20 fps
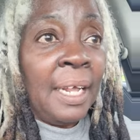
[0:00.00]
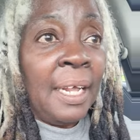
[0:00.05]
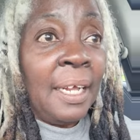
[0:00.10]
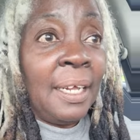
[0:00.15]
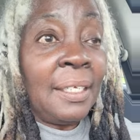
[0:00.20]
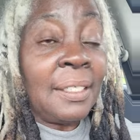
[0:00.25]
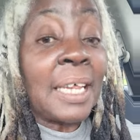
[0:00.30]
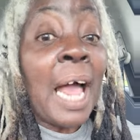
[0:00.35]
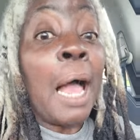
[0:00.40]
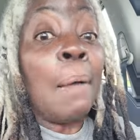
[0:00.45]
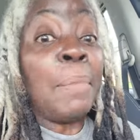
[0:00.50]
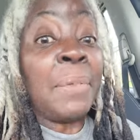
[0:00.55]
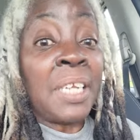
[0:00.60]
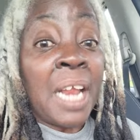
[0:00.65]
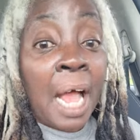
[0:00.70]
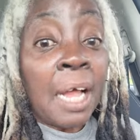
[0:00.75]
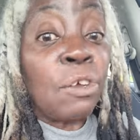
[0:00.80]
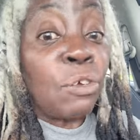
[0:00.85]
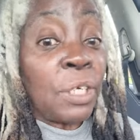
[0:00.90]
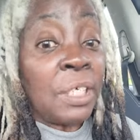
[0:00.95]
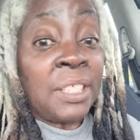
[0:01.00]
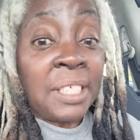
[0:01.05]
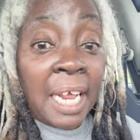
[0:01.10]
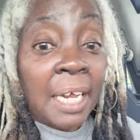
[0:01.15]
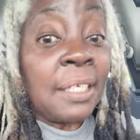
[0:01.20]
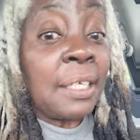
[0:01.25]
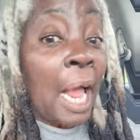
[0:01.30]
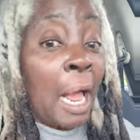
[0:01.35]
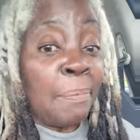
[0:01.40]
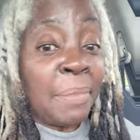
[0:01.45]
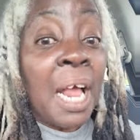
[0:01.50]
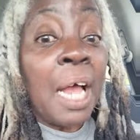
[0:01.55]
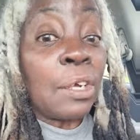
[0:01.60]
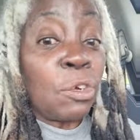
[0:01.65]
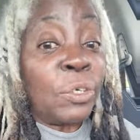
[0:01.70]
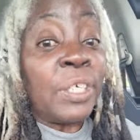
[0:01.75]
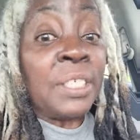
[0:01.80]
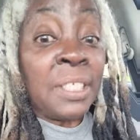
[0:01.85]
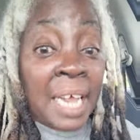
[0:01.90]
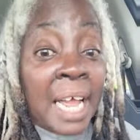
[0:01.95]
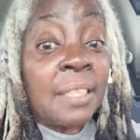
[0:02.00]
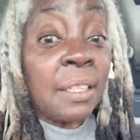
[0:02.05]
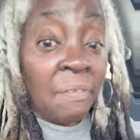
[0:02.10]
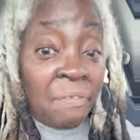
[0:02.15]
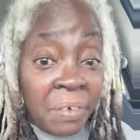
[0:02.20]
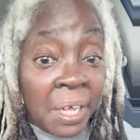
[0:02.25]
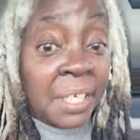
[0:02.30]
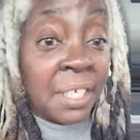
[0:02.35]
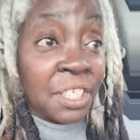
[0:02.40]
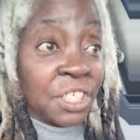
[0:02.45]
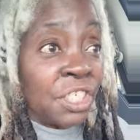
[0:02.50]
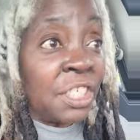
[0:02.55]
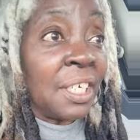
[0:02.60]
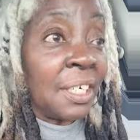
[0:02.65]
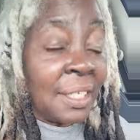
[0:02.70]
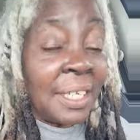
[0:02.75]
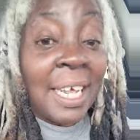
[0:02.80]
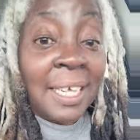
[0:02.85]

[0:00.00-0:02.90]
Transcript: Is I'm not gonna take I'm not gonna take the fucking shit.